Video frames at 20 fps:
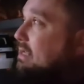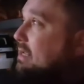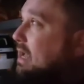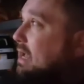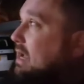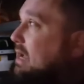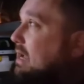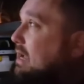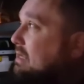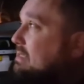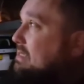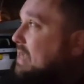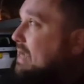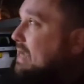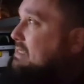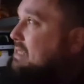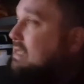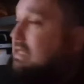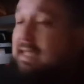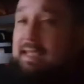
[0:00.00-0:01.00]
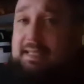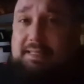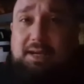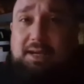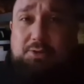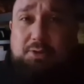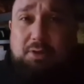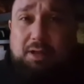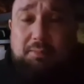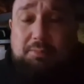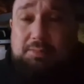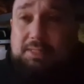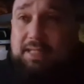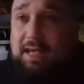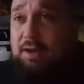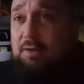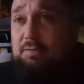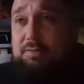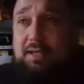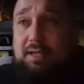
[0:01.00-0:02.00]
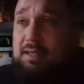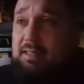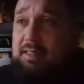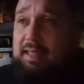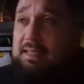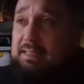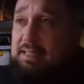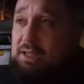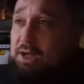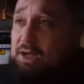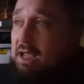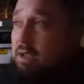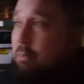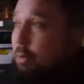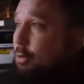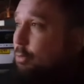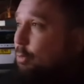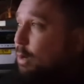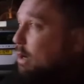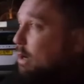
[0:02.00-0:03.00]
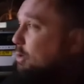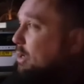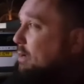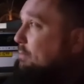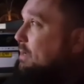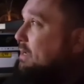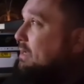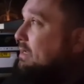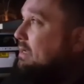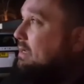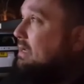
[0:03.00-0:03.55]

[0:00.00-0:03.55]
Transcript: Tagged in the social club themselves. They said, yeah, you're more than welcome.